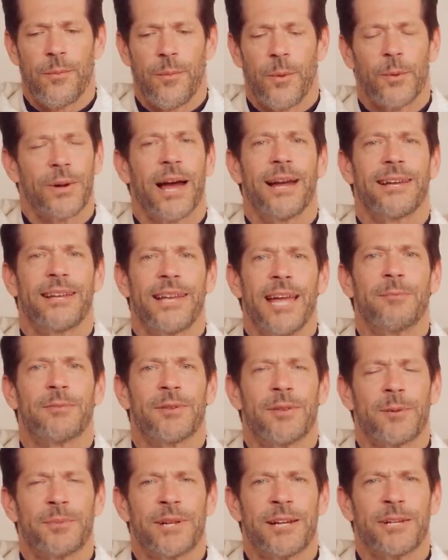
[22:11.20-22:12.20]
But when I came
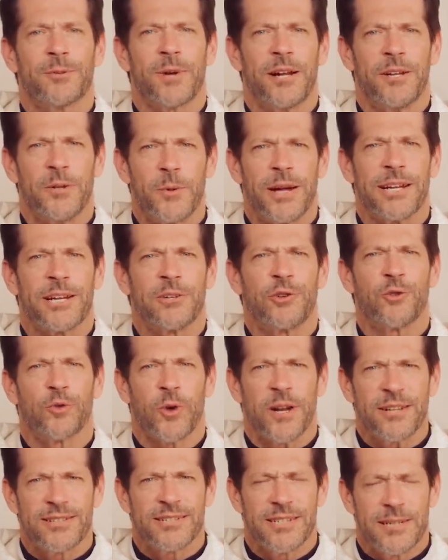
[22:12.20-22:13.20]
to the place where I knew I could
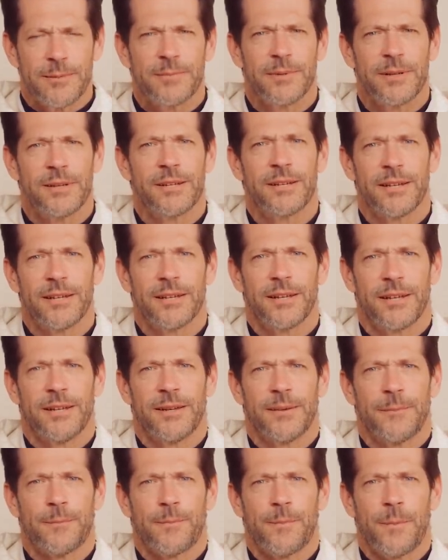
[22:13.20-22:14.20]
trust him
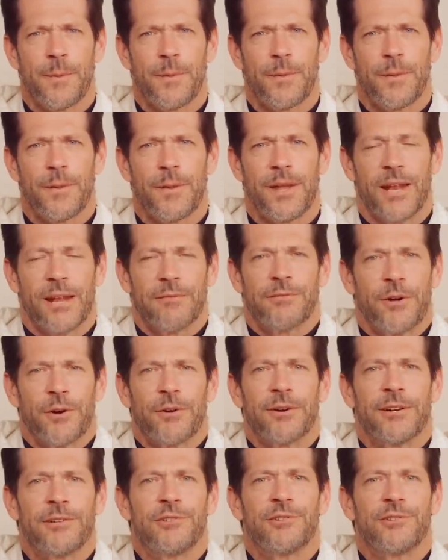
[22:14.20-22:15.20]
and have
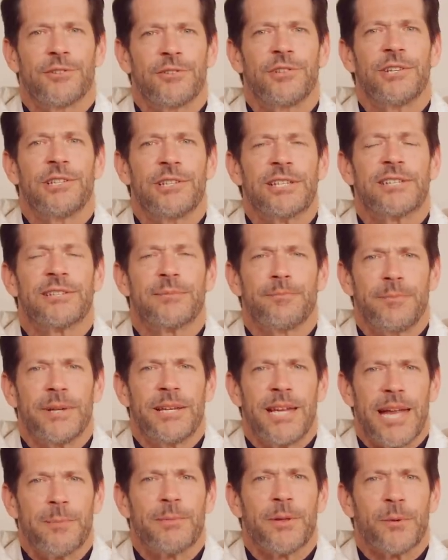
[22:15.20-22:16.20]
courage, Jesus
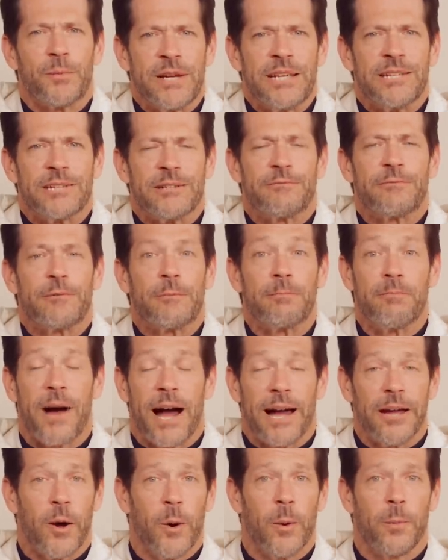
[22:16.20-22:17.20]
became the reason for
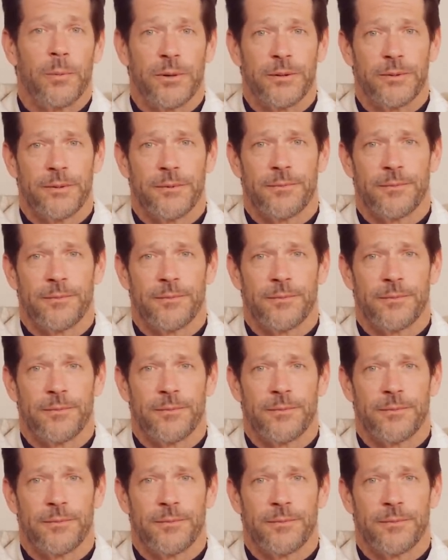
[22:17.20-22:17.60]
my hope.